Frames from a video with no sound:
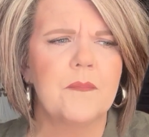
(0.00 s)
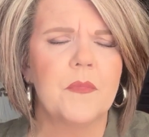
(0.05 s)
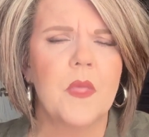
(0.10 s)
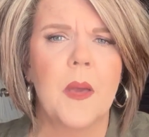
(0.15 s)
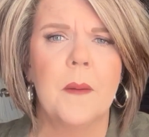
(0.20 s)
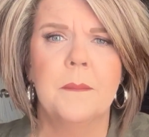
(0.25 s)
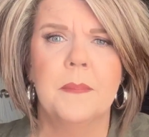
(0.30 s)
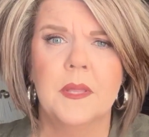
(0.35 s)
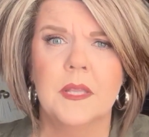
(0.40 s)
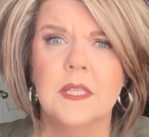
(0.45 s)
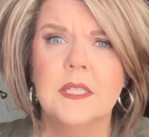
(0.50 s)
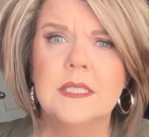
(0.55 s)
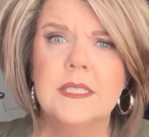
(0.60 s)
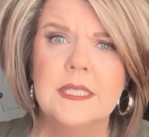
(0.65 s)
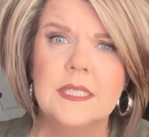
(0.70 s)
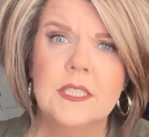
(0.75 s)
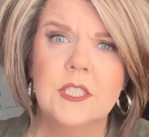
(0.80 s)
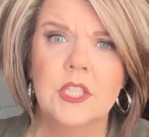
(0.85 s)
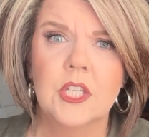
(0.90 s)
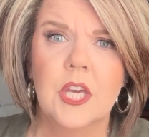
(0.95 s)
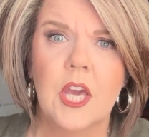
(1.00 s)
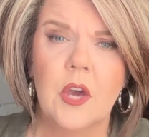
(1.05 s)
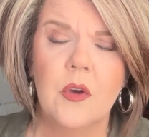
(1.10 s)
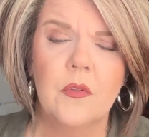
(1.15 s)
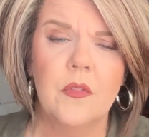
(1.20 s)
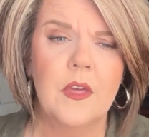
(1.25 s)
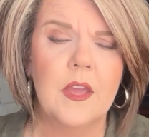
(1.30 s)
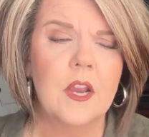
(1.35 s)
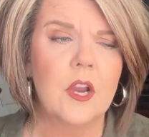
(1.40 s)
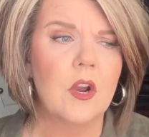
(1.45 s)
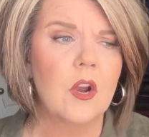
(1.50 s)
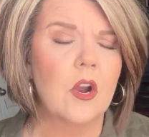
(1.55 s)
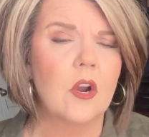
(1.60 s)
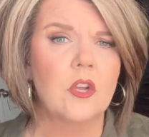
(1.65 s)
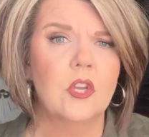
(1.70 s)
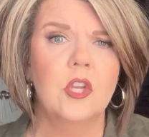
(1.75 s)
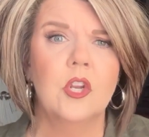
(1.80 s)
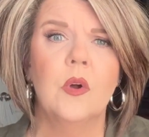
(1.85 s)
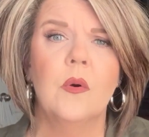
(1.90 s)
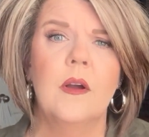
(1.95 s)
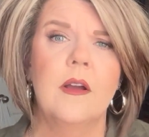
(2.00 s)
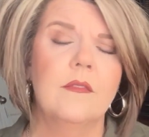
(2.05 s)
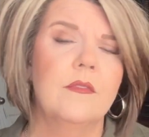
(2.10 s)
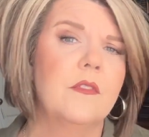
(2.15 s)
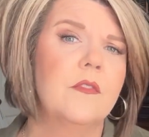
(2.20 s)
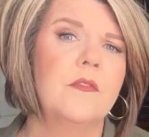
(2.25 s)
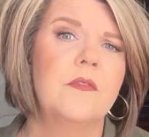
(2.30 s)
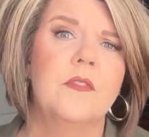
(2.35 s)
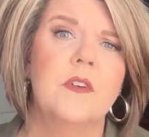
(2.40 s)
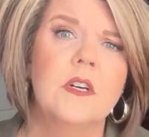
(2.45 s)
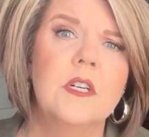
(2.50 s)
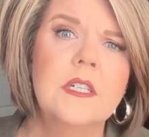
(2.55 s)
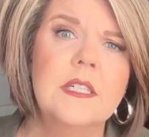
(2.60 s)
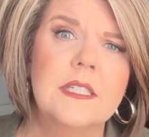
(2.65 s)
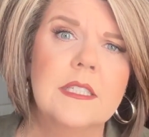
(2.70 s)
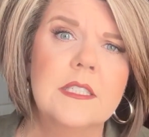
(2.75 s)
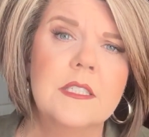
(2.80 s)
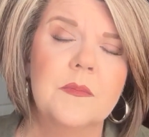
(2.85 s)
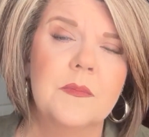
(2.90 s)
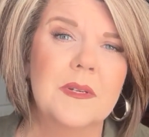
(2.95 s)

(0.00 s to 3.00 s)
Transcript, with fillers: ability to go there or you don't have the funds,